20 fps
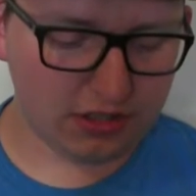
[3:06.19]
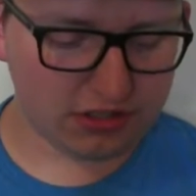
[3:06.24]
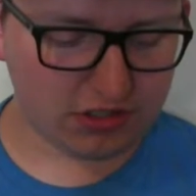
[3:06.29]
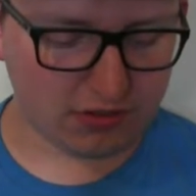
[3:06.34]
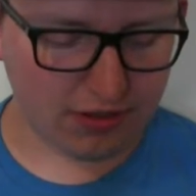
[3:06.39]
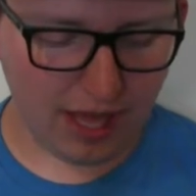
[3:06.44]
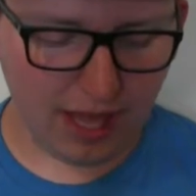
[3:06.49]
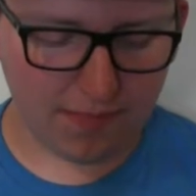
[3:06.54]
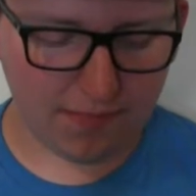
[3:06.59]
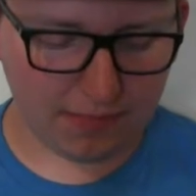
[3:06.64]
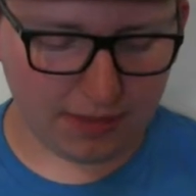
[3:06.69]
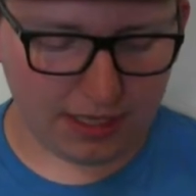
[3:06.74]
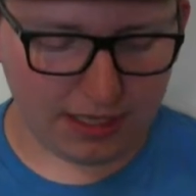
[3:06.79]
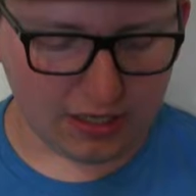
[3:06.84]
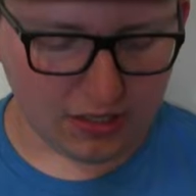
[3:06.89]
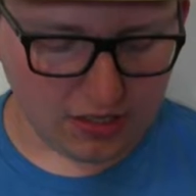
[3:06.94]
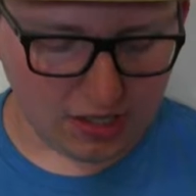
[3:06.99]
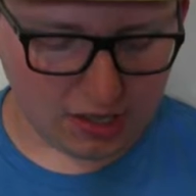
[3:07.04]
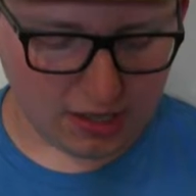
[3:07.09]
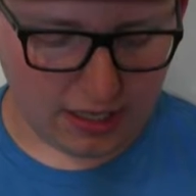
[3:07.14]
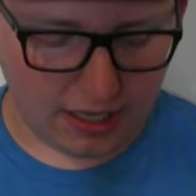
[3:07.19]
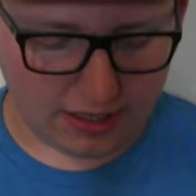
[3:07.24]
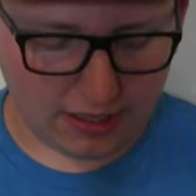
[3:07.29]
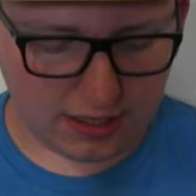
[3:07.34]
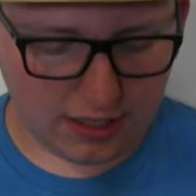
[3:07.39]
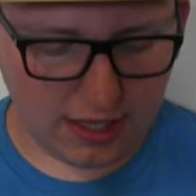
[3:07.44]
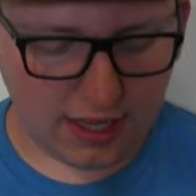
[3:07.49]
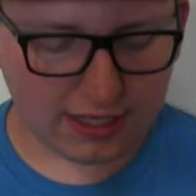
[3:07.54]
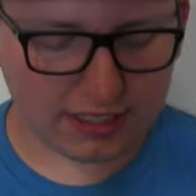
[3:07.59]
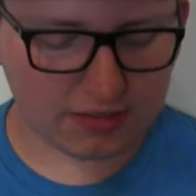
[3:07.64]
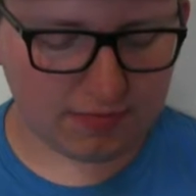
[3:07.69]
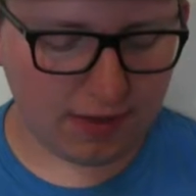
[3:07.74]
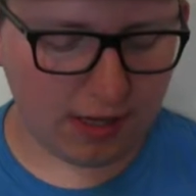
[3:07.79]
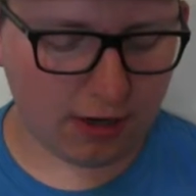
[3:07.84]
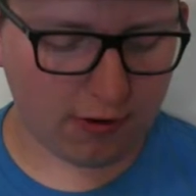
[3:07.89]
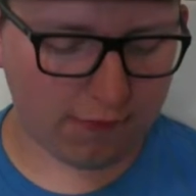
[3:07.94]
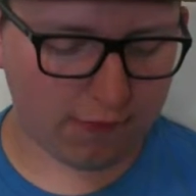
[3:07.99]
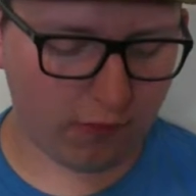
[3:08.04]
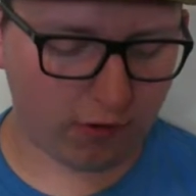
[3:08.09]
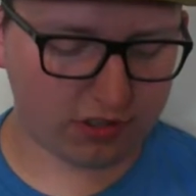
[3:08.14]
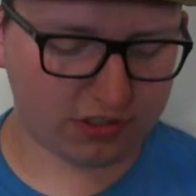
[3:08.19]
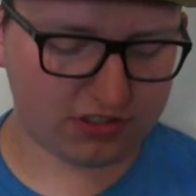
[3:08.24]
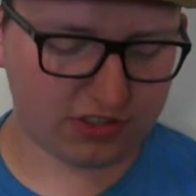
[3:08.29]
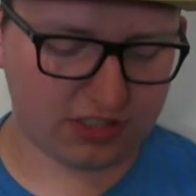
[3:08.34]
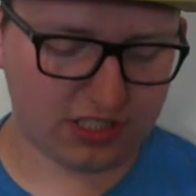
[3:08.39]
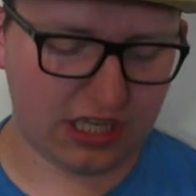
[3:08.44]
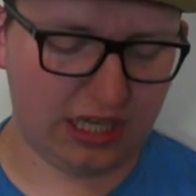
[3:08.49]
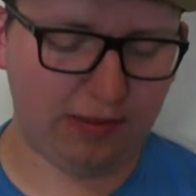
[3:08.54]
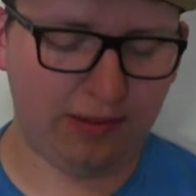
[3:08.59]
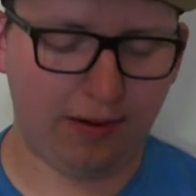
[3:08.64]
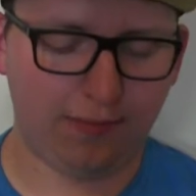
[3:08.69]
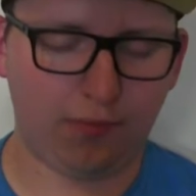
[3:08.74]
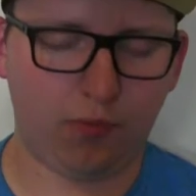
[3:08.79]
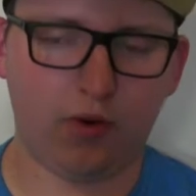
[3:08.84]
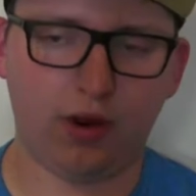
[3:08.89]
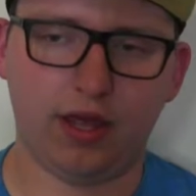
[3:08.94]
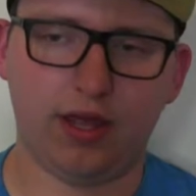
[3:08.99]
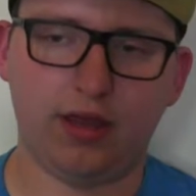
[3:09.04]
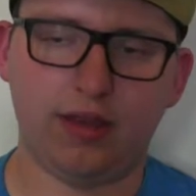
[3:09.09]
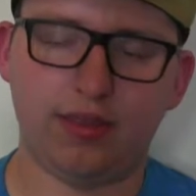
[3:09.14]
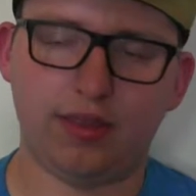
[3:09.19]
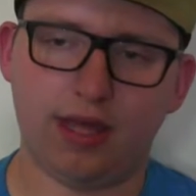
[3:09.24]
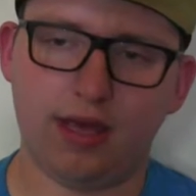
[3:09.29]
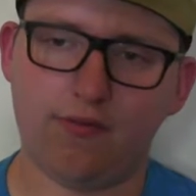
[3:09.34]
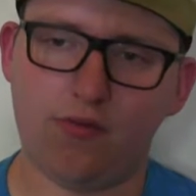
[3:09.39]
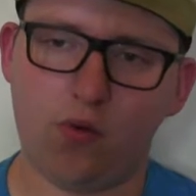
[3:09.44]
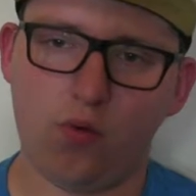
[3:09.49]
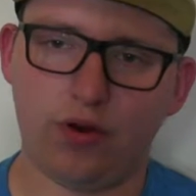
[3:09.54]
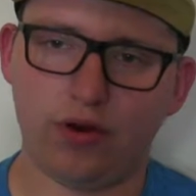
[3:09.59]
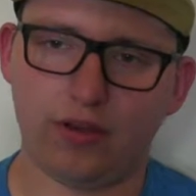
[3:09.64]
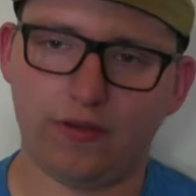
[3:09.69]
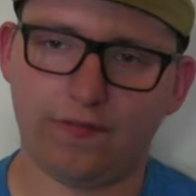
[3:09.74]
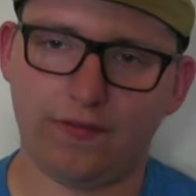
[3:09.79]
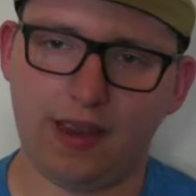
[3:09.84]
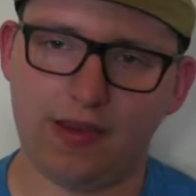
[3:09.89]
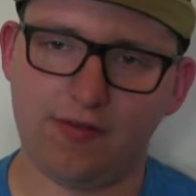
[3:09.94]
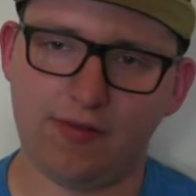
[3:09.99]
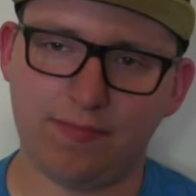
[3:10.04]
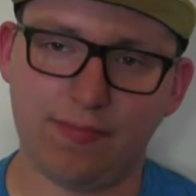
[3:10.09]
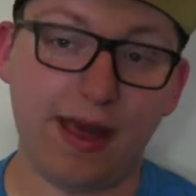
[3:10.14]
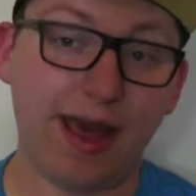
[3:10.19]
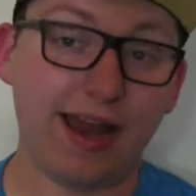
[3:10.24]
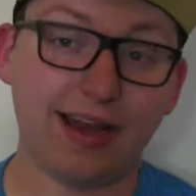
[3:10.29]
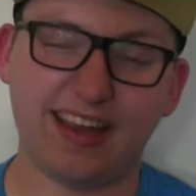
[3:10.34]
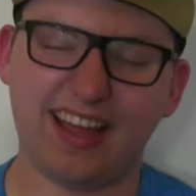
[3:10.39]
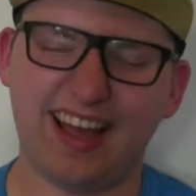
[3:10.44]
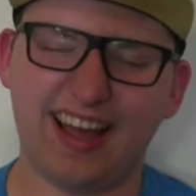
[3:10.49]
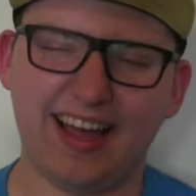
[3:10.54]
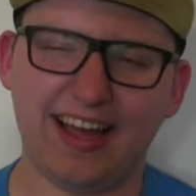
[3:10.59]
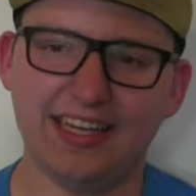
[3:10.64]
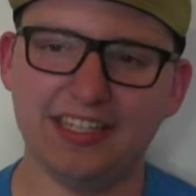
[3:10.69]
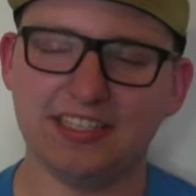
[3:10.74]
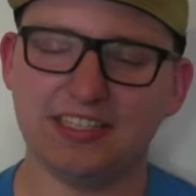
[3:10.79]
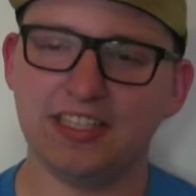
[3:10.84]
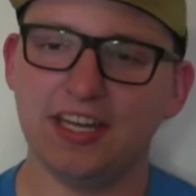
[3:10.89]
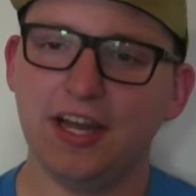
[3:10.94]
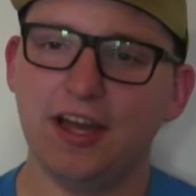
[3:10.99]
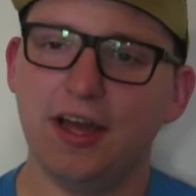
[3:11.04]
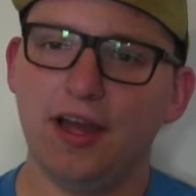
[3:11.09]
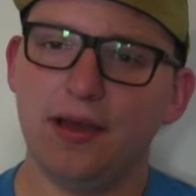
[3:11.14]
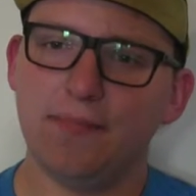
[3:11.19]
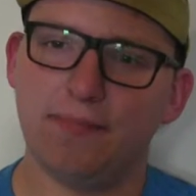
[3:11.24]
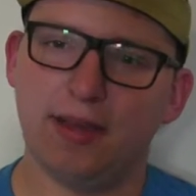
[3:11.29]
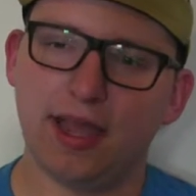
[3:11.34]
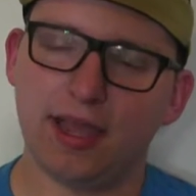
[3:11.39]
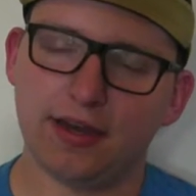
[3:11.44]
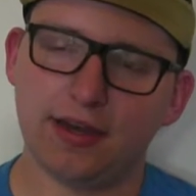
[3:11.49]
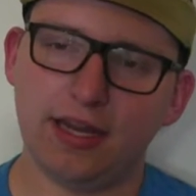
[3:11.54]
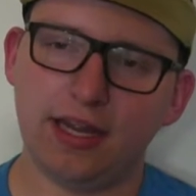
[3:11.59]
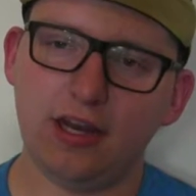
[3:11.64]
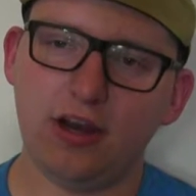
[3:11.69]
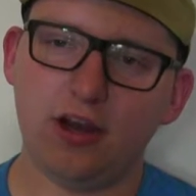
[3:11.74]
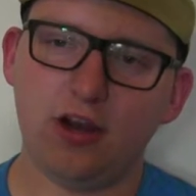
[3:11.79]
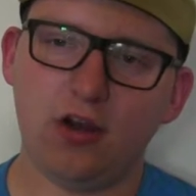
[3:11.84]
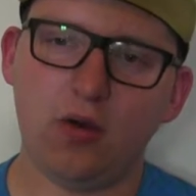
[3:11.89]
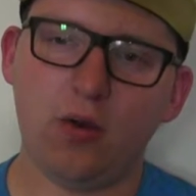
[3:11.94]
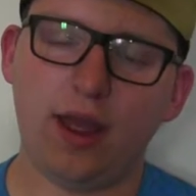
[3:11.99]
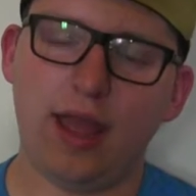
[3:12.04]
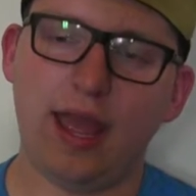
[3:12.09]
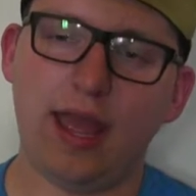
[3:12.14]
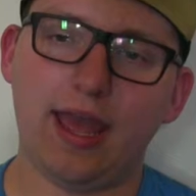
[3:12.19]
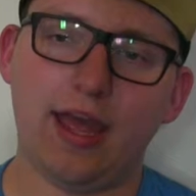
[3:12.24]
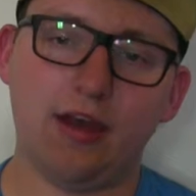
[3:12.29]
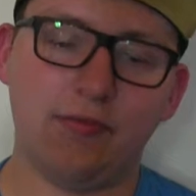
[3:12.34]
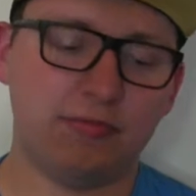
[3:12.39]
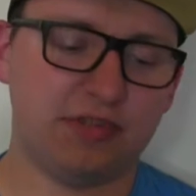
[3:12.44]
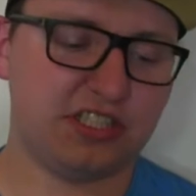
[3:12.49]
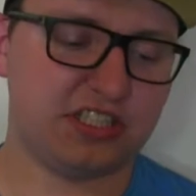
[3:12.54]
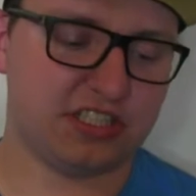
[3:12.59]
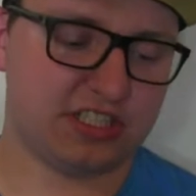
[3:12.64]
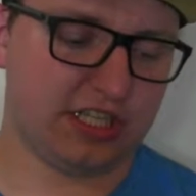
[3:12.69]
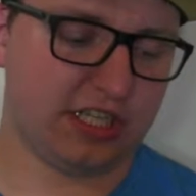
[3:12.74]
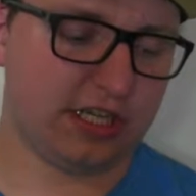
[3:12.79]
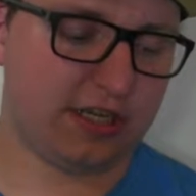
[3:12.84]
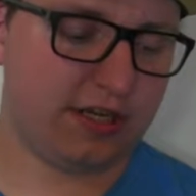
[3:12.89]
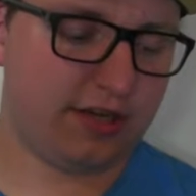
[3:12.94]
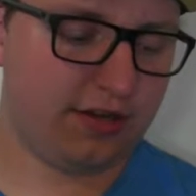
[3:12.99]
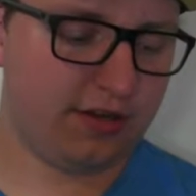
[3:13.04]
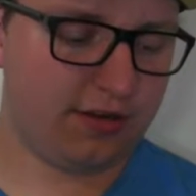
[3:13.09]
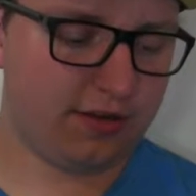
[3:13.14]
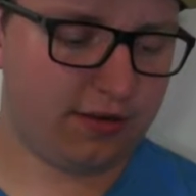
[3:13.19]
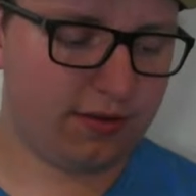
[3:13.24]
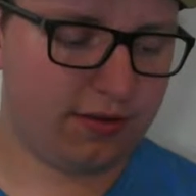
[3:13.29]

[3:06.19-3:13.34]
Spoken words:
So that means that the X-Men are forced to team up with everyone's favorite bad guys, Magneto and Mystique.